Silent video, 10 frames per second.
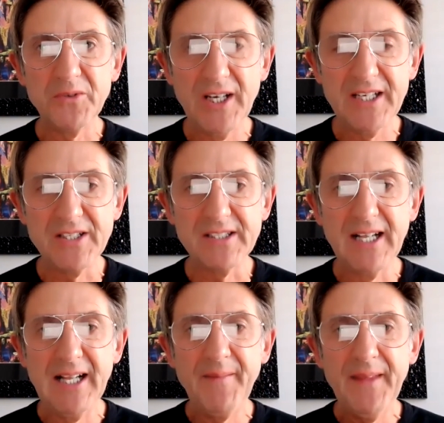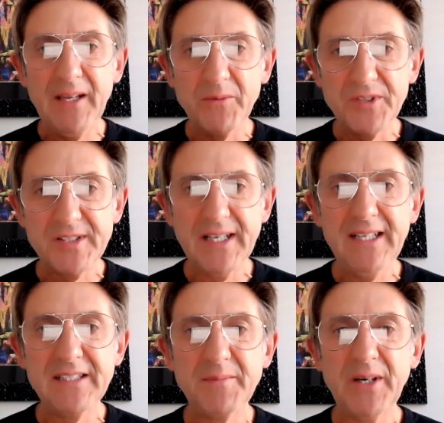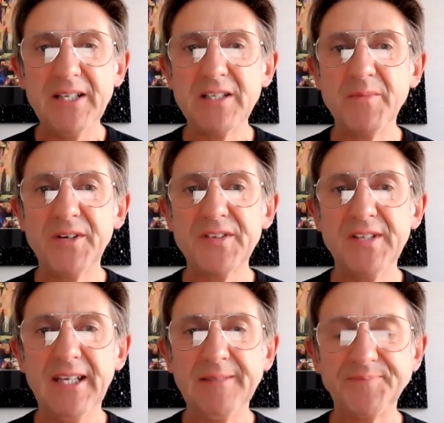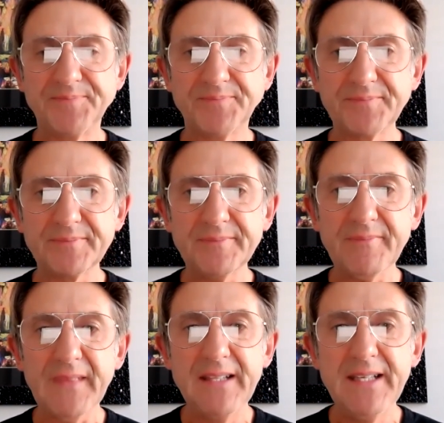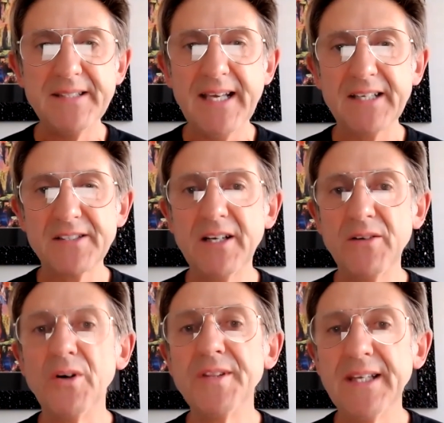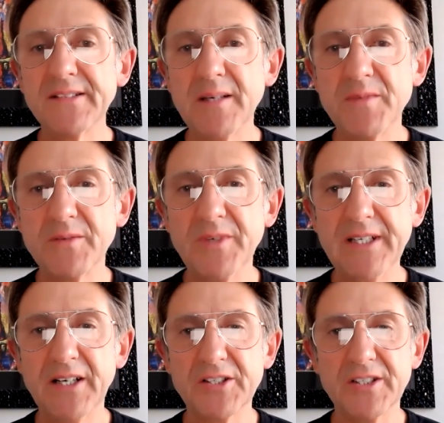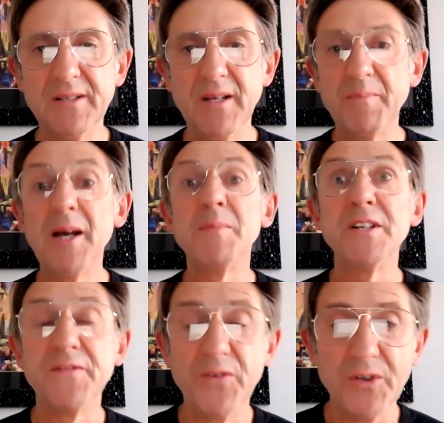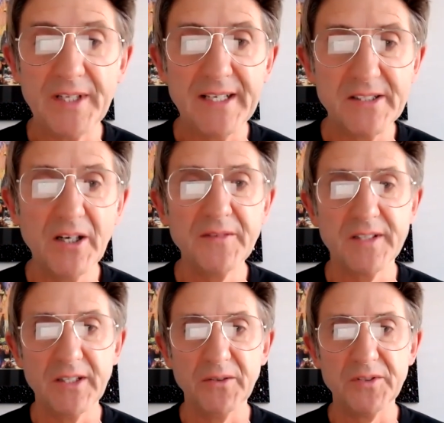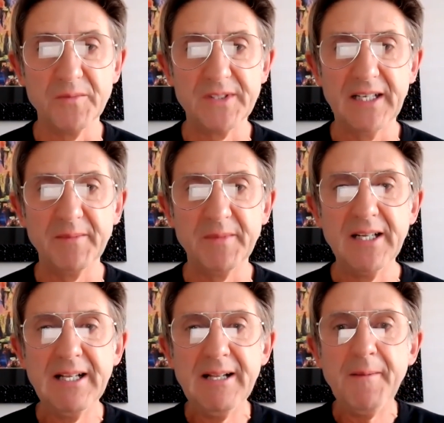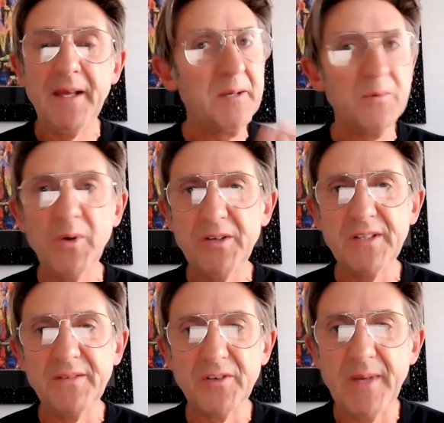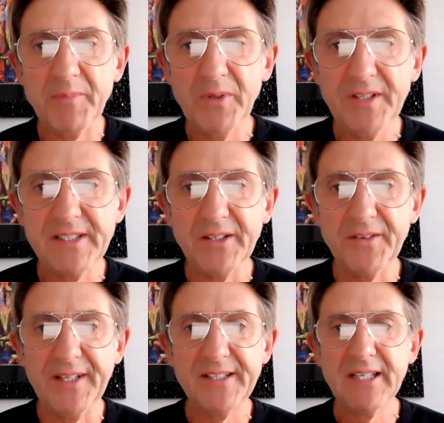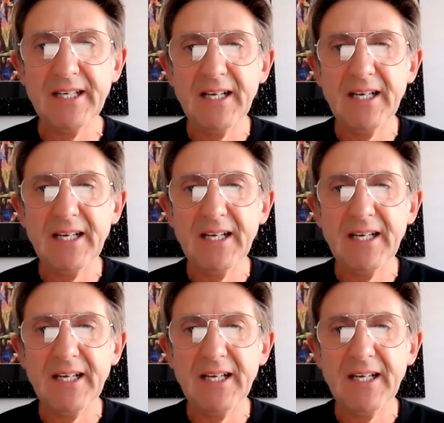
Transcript: changes. It was stated by HMRC in their tax note on the exemption reduction, published 4 days after the autumn statement, and I'm quoting from our bulletin on this,